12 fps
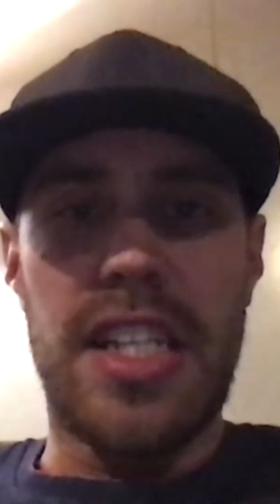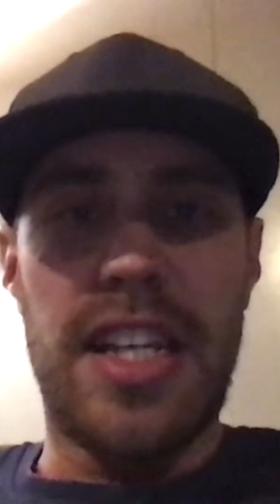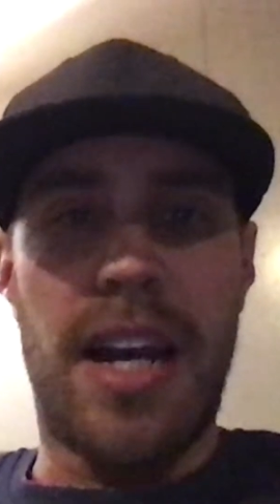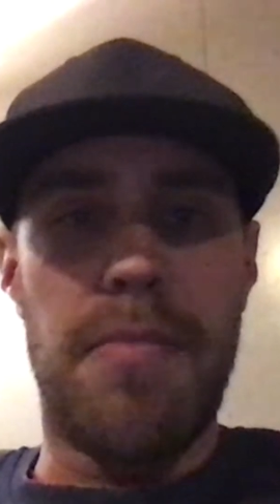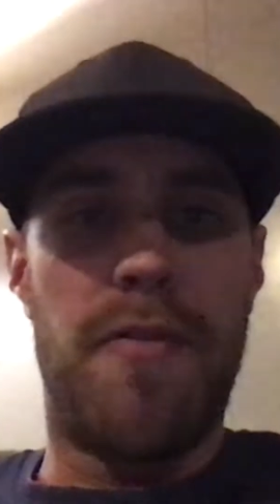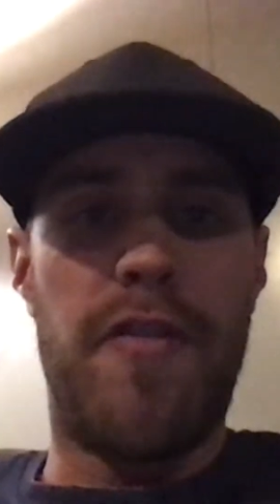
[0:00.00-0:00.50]

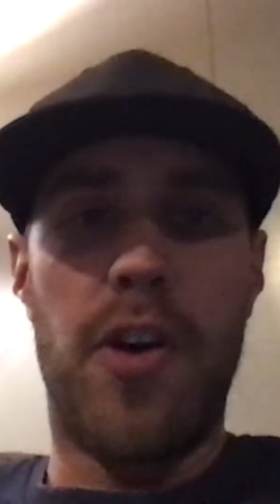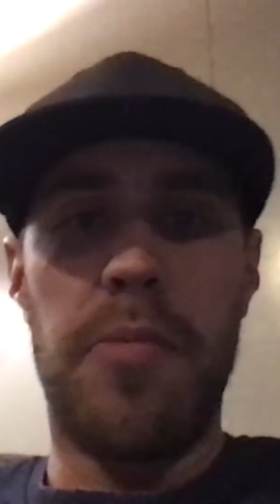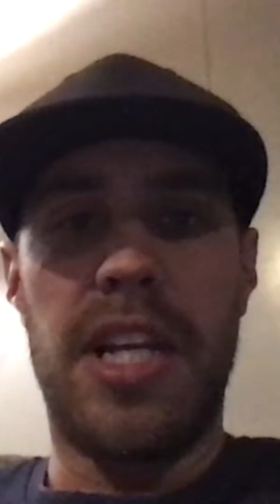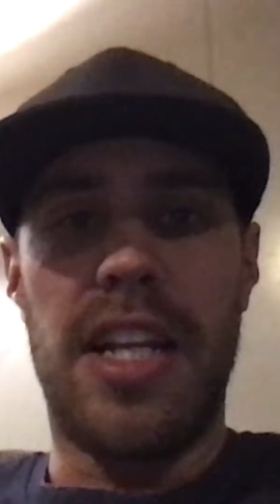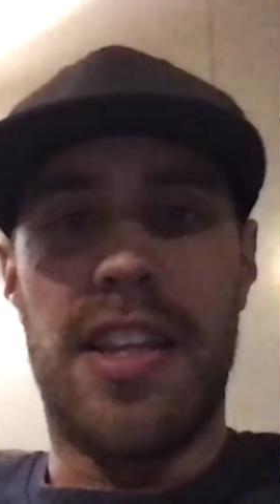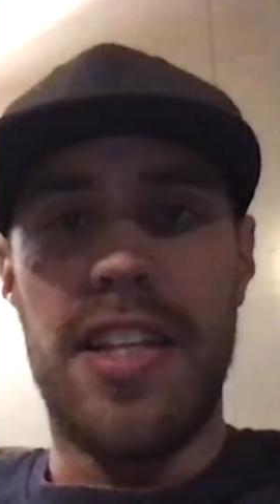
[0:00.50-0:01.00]
I'm
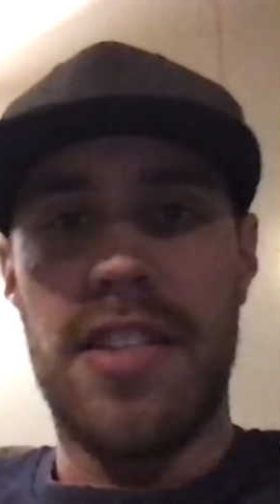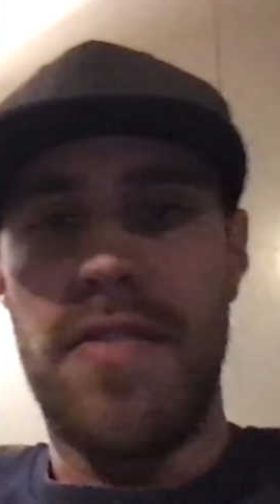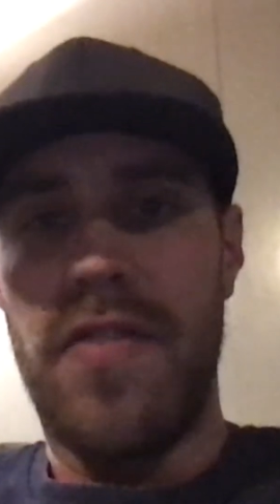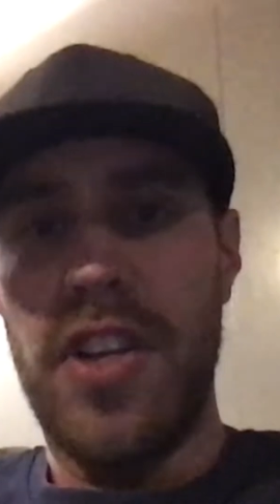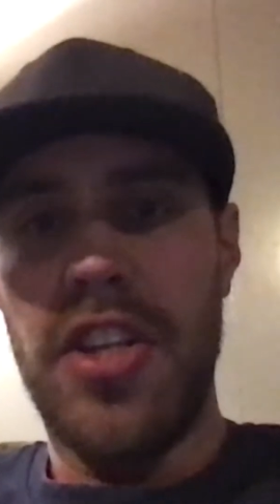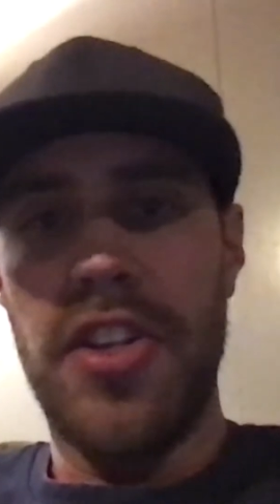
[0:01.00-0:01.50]
filming this
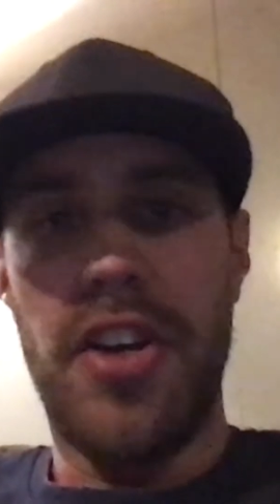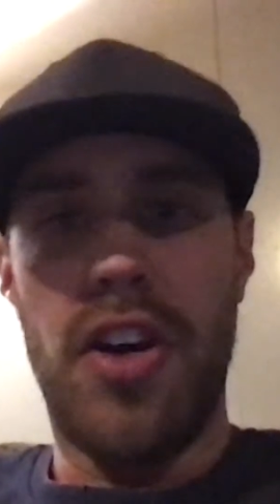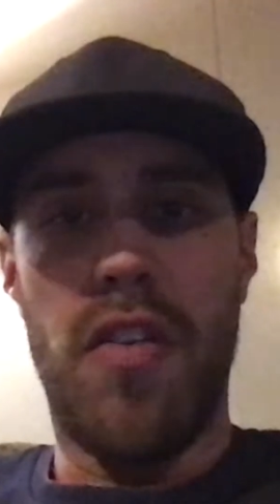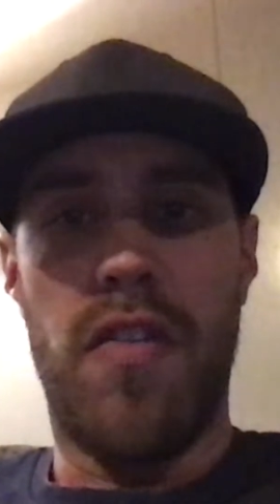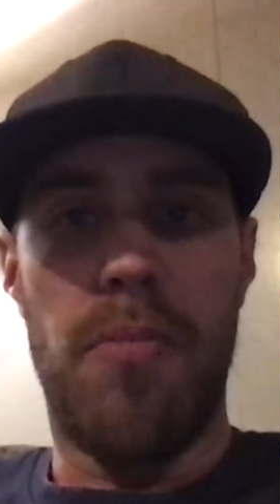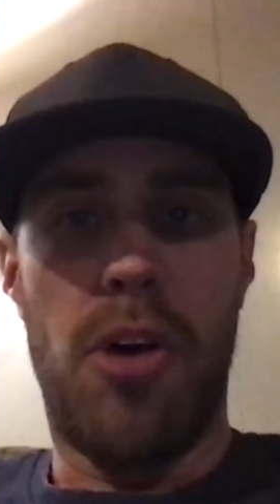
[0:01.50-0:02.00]
video
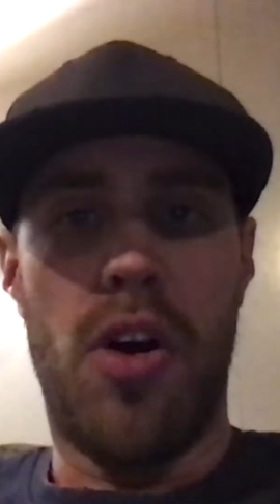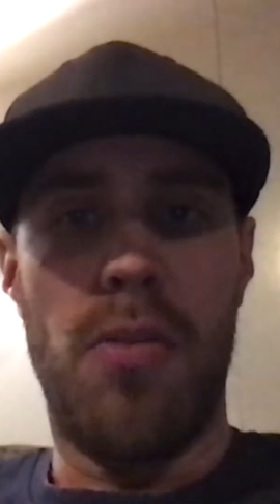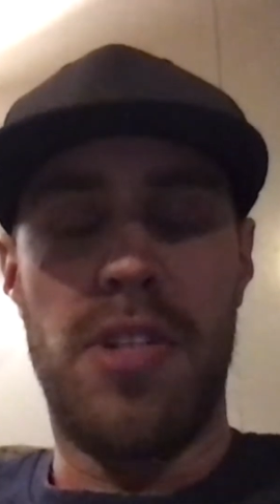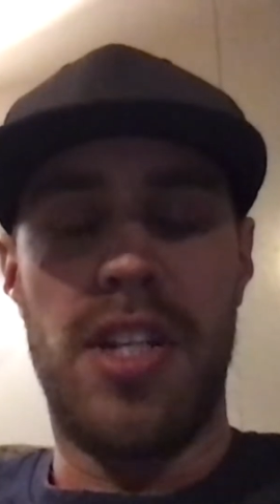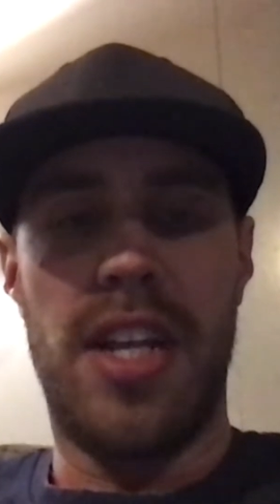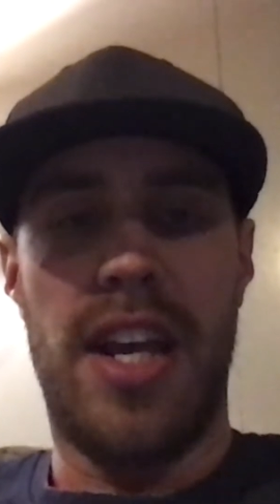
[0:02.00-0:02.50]
from home
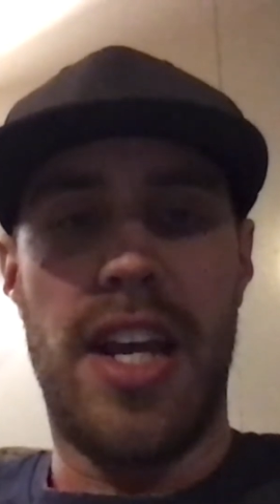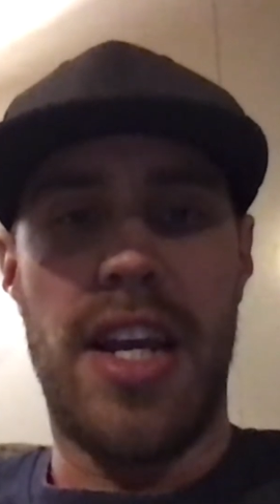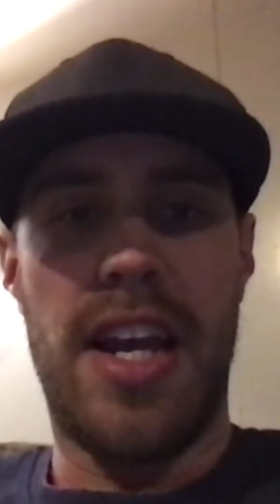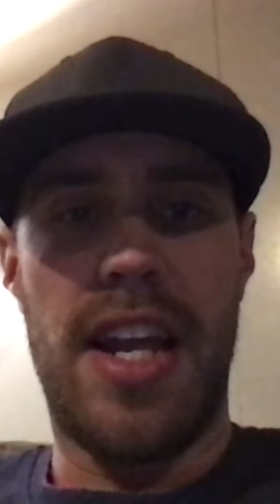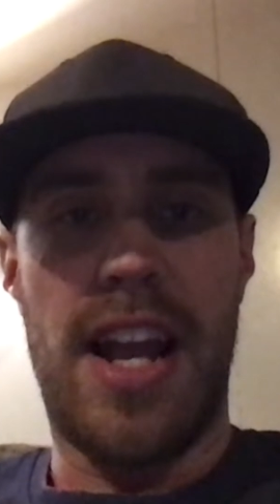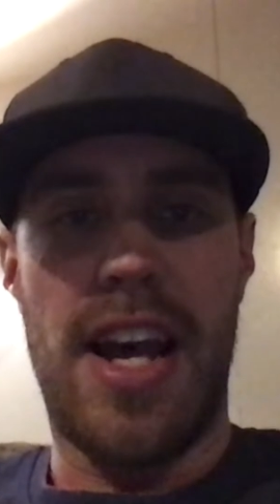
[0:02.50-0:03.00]
today,
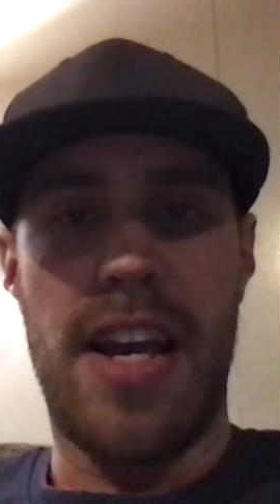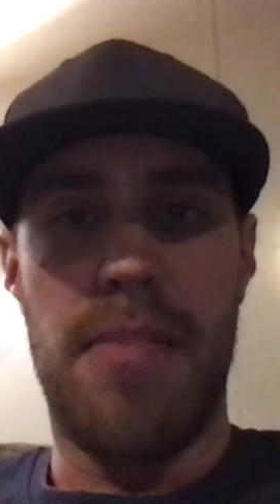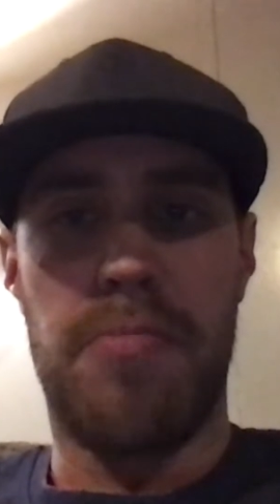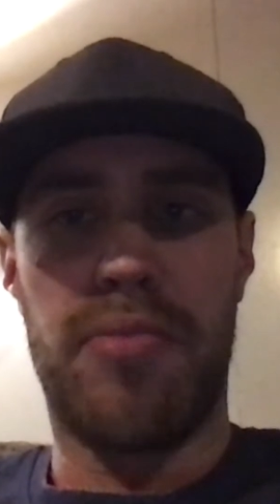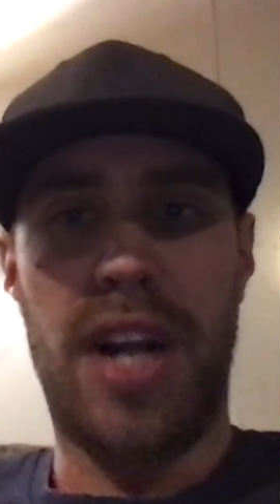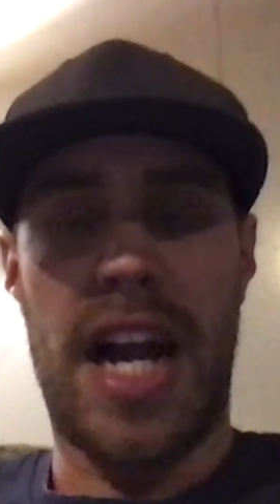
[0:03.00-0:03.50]
and I am
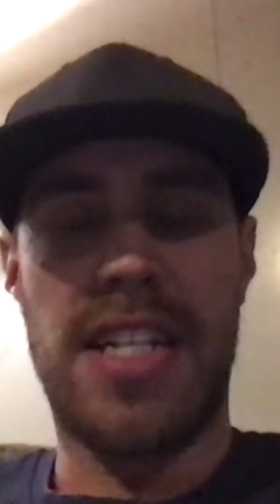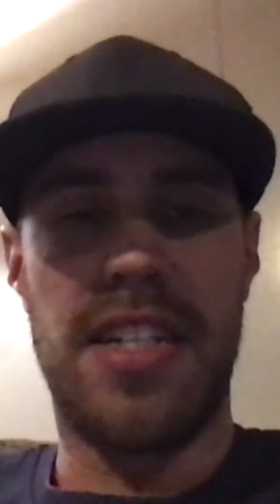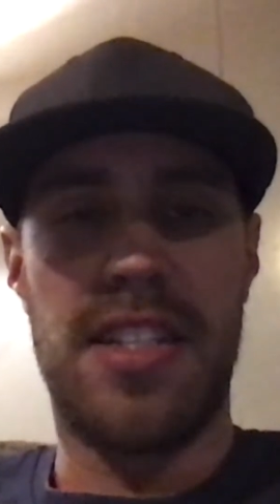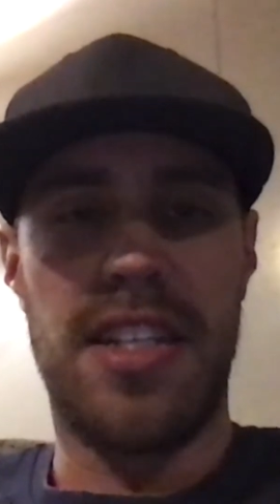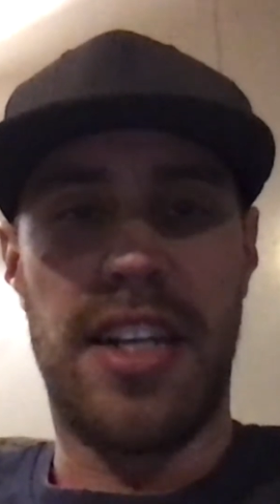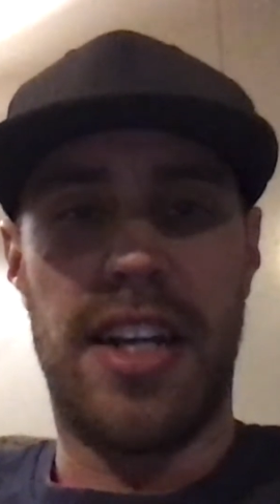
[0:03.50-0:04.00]

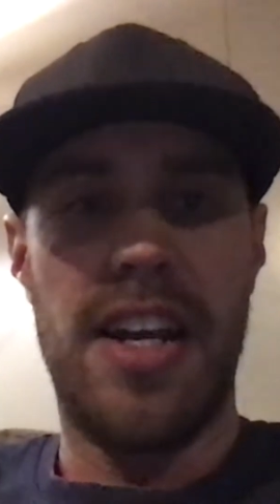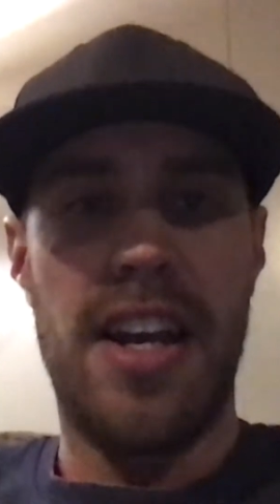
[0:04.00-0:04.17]
practicing